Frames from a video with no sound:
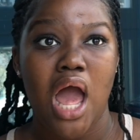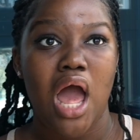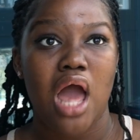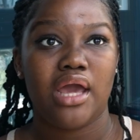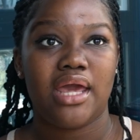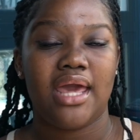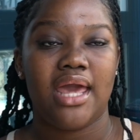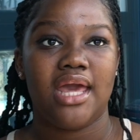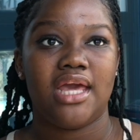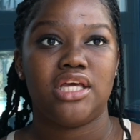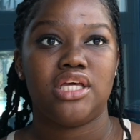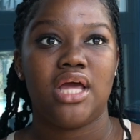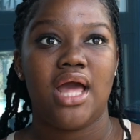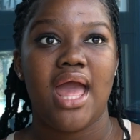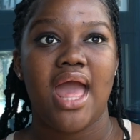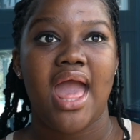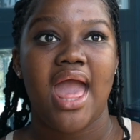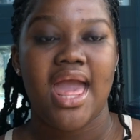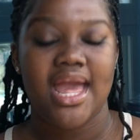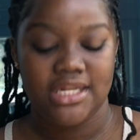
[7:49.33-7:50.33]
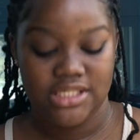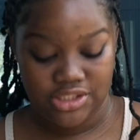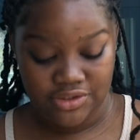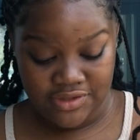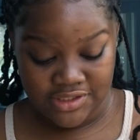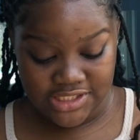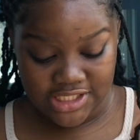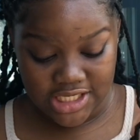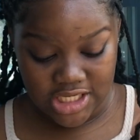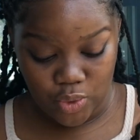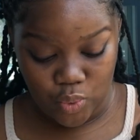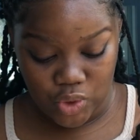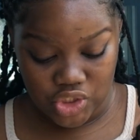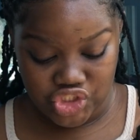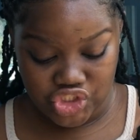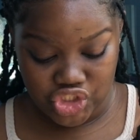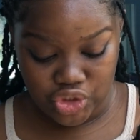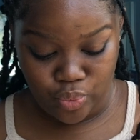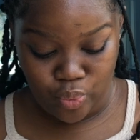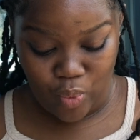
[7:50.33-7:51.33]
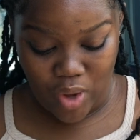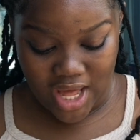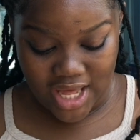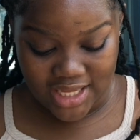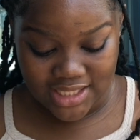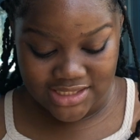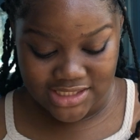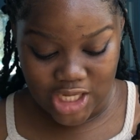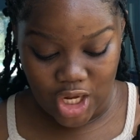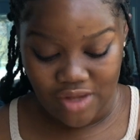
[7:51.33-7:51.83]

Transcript: Okay, and the second question was,